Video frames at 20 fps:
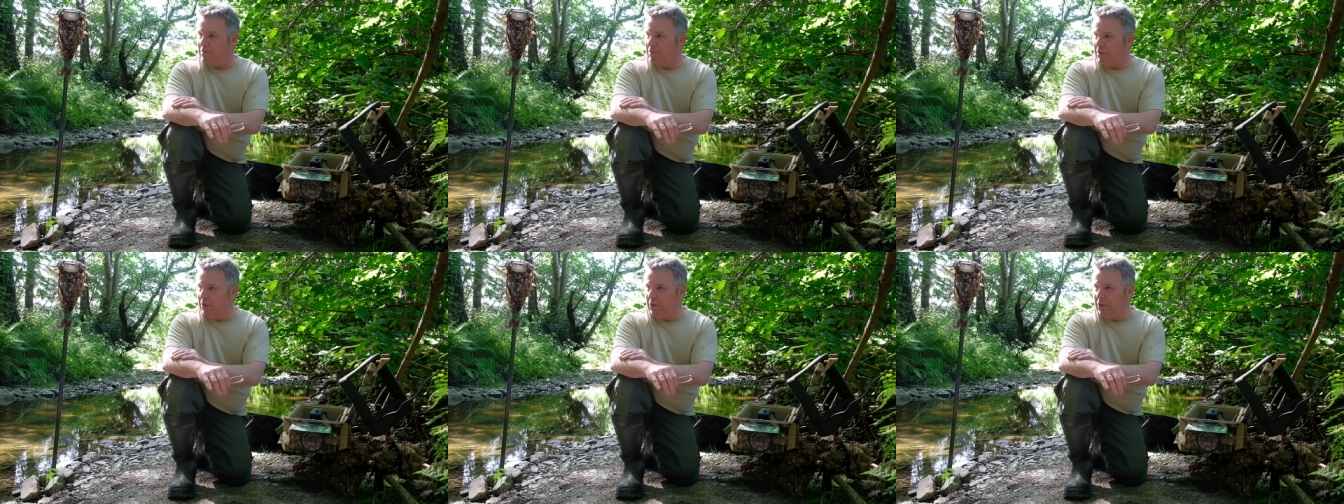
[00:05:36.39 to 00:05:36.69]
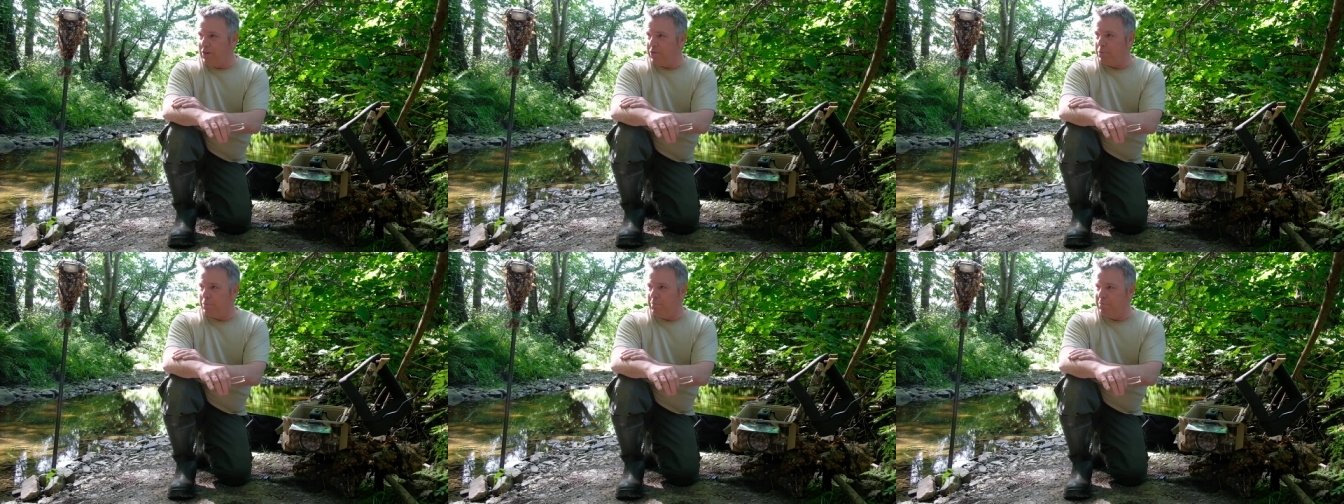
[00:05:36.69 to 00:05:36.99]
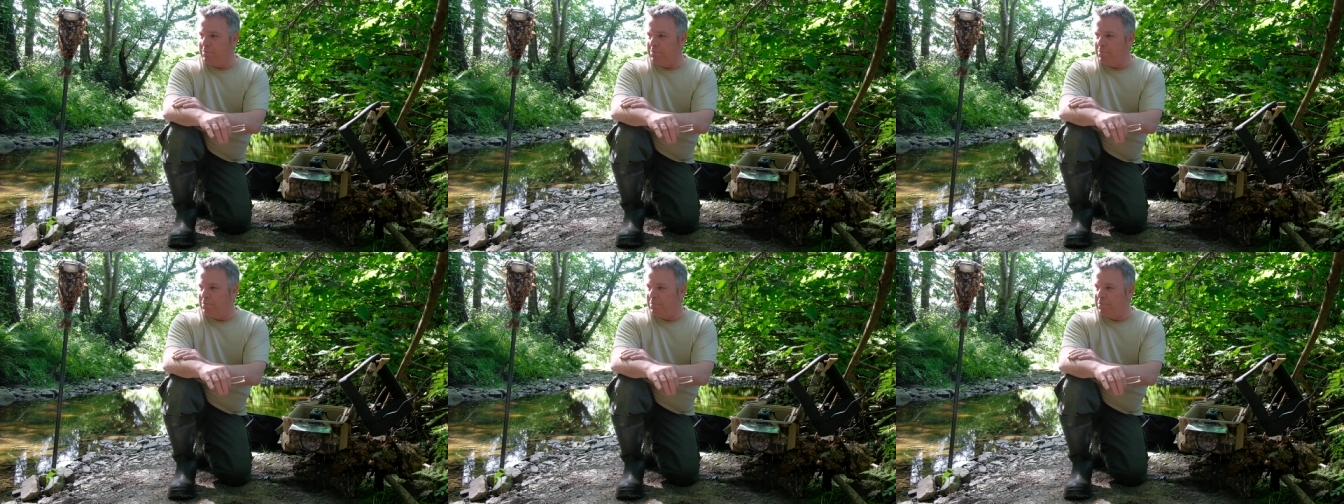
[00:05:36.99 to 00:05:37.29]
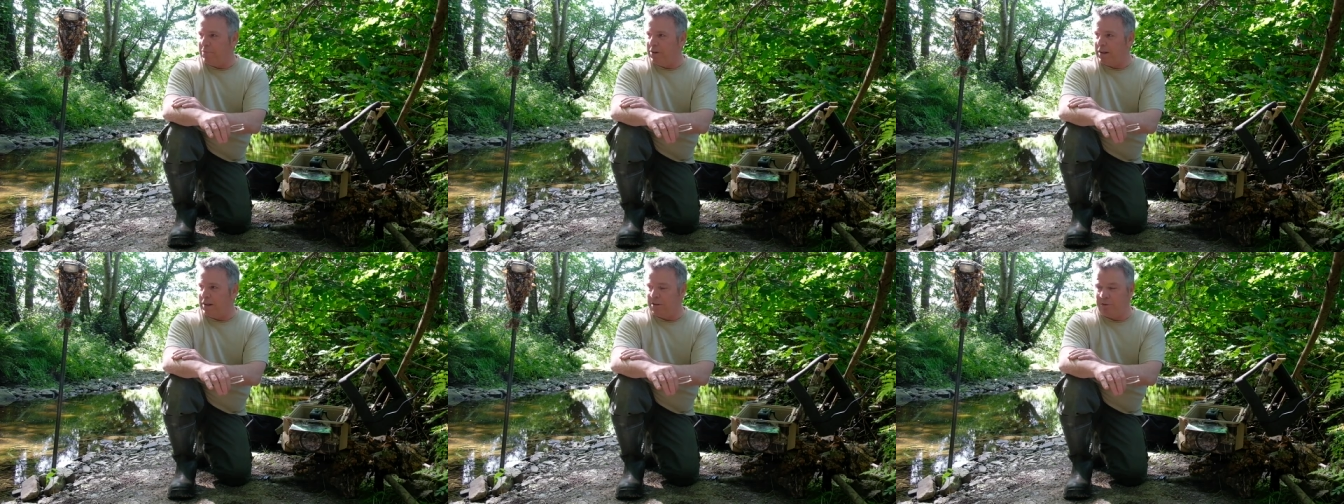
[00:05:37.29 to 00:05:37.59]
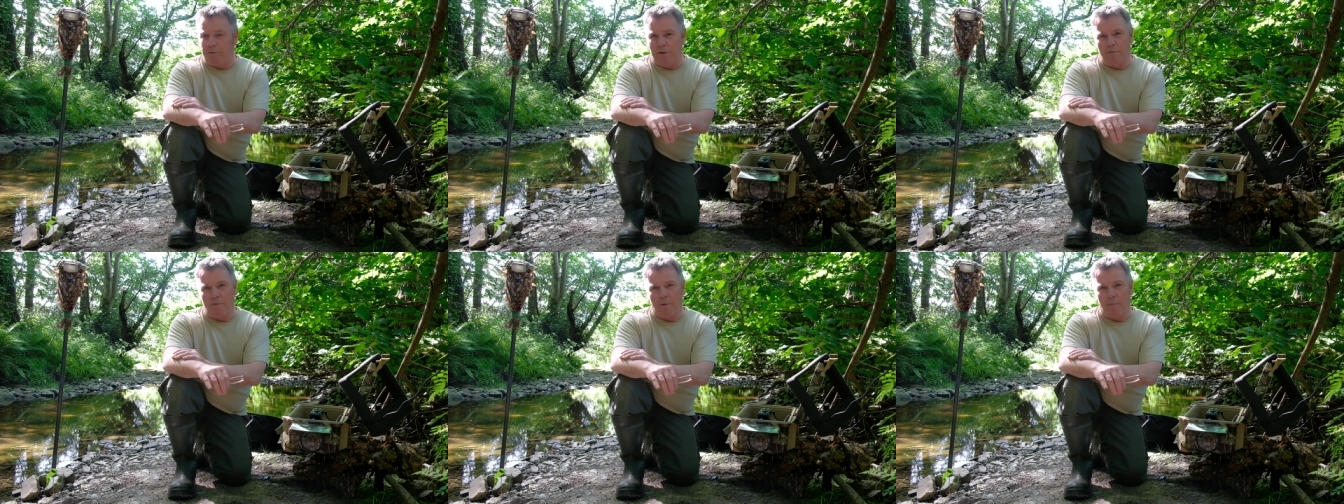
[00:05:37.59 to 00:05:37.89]
on this little
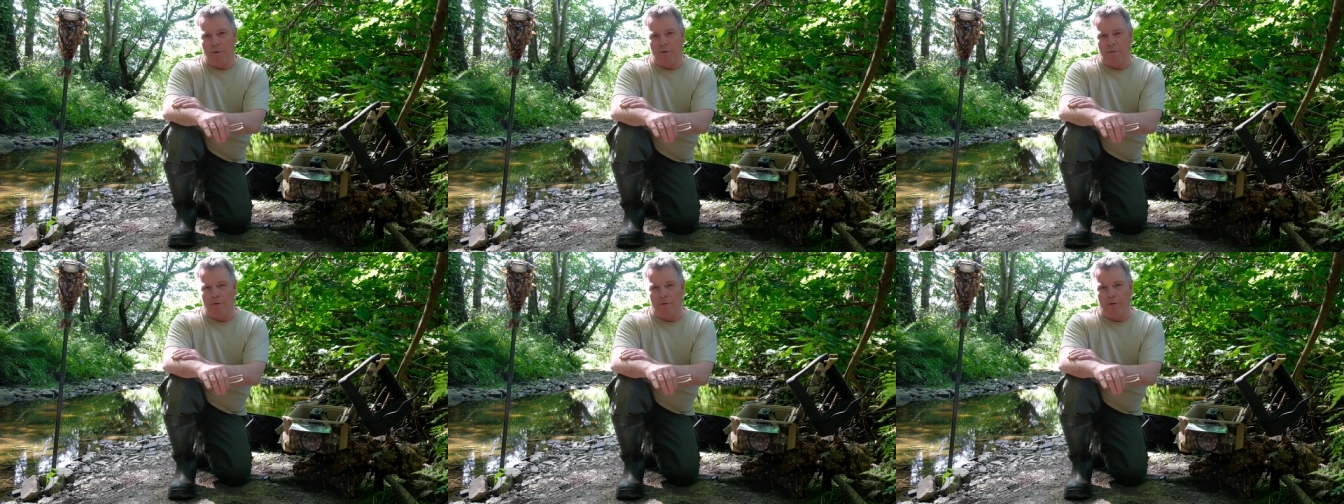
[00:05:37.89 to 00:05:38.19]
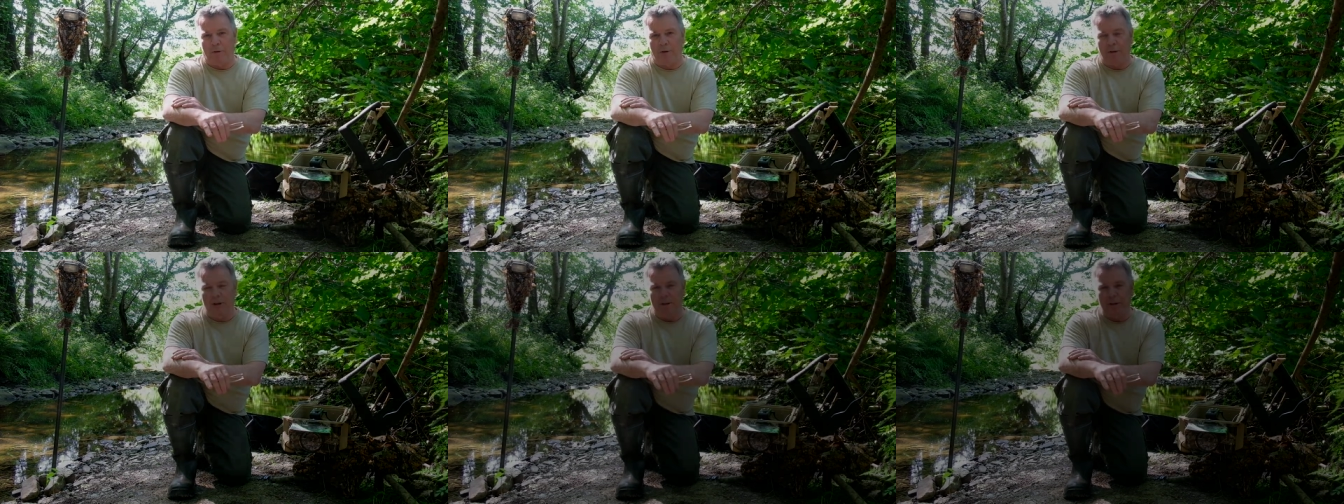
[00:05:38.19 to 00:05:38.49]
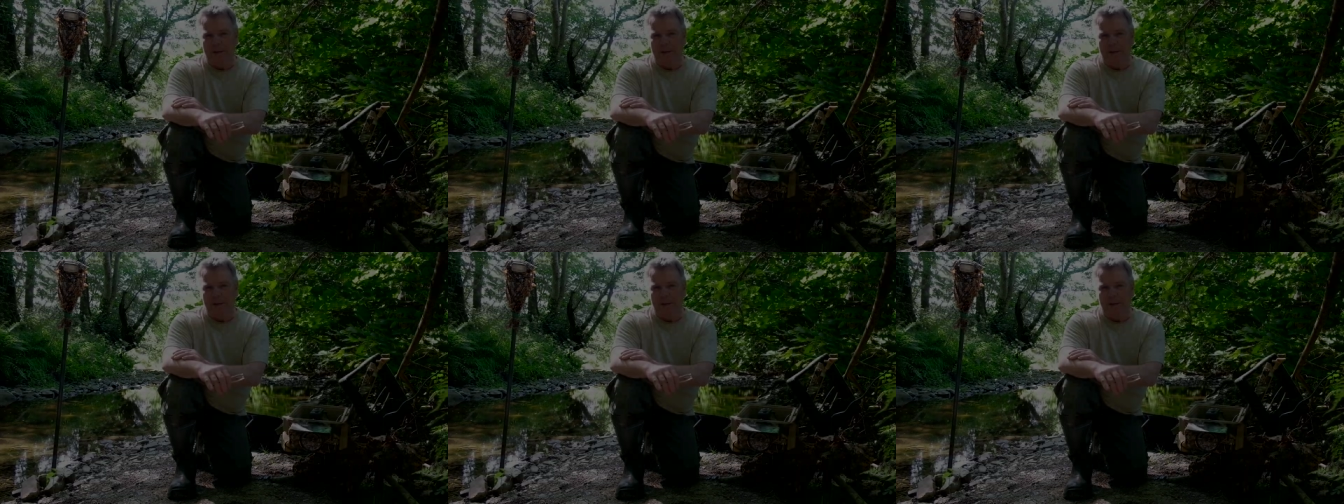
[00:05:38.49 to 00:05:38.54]
river before.